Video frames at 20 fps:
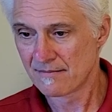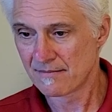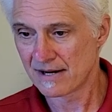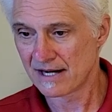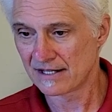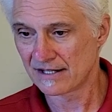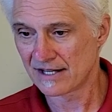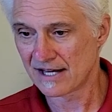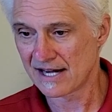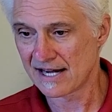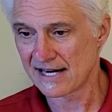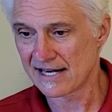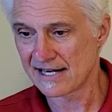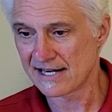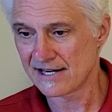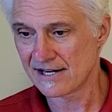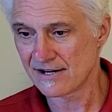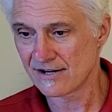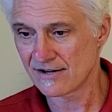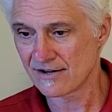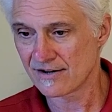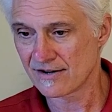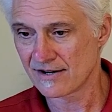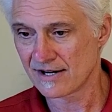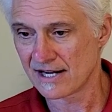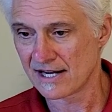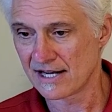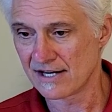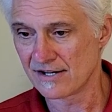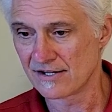
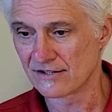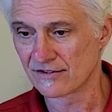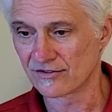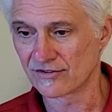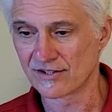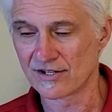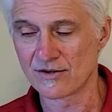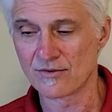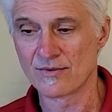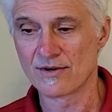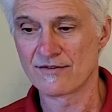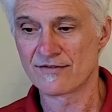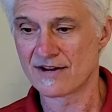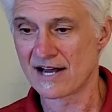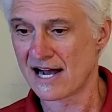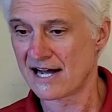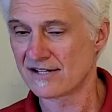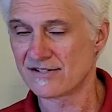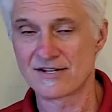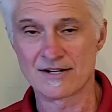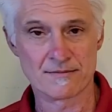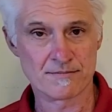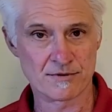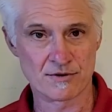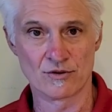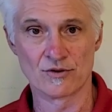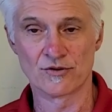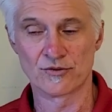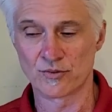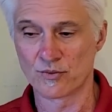and you can see we've got
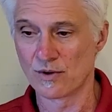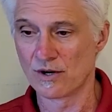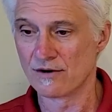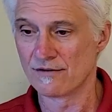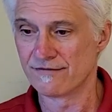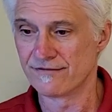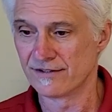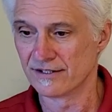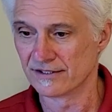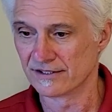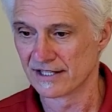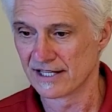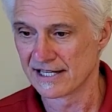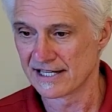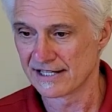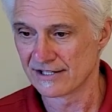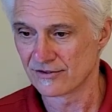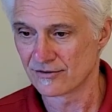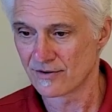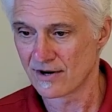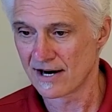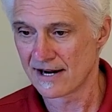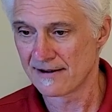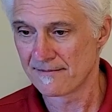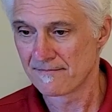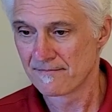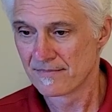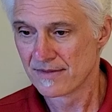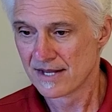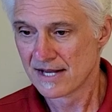typical 12-foot lanes, right?
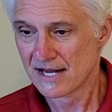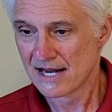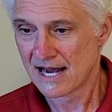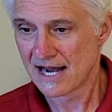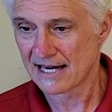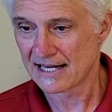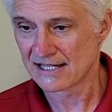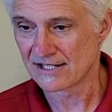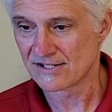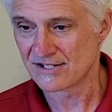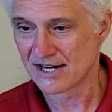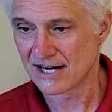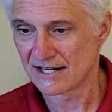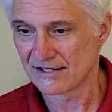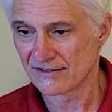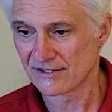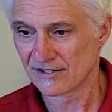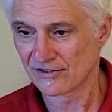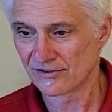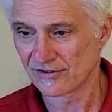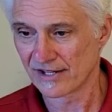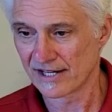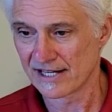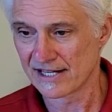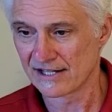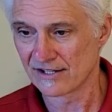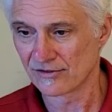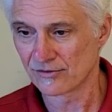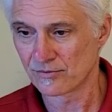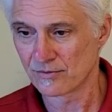I could check this
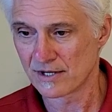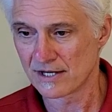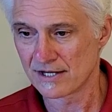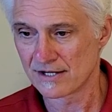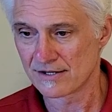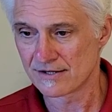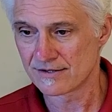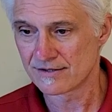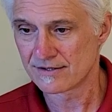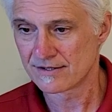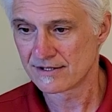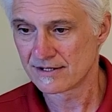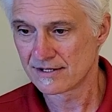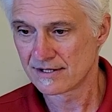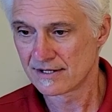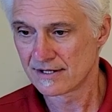lane as well.